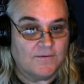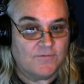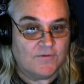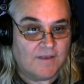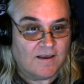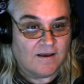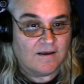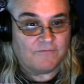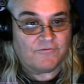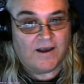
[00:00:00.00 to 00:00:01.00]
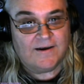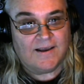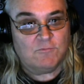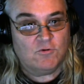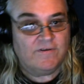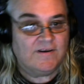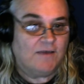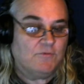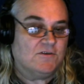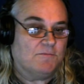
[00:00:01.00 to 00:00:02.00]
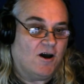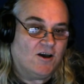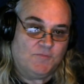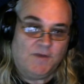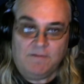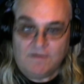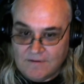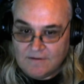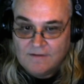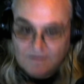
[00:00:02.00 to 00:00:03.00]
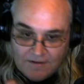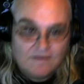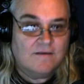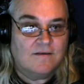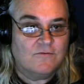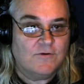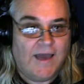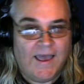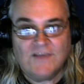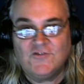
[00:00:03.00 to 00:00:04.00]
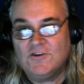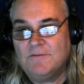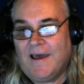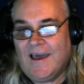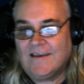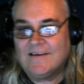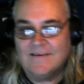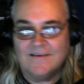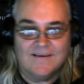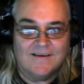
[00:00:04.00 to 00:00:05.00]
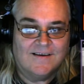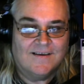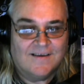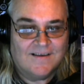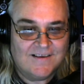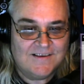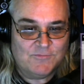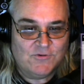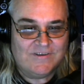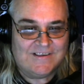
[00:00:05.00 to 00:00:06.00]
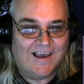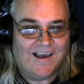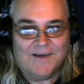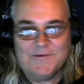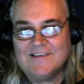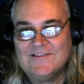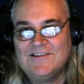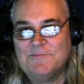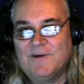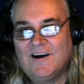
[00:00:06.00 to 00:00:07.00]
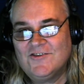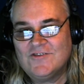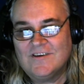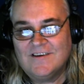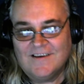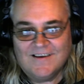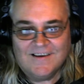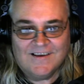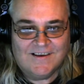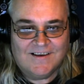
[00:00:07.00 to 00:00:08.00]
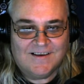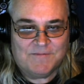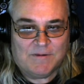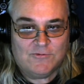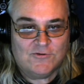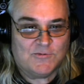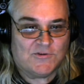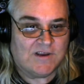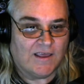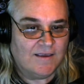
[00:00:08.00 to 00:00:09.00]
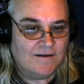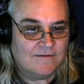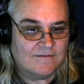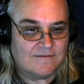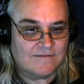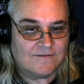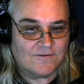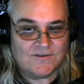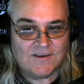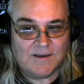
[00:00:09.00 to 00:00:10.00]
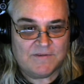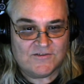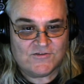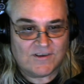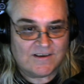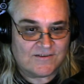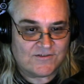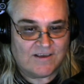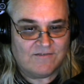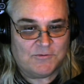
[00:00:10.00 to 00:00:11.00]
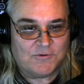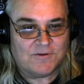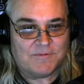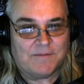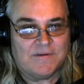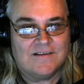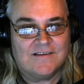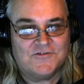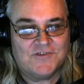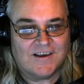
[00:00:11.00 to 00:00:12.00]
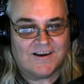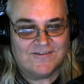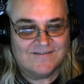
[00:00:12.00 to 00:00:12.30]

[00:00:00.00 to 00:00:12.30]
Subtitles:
Just like a Friday night movie night with Dimash, baby. Relax, chill back. It's movie time. We get to see Dimash. Maybe do some slaying. Or is he coming in singing and saving the world, baby? Let's check it out.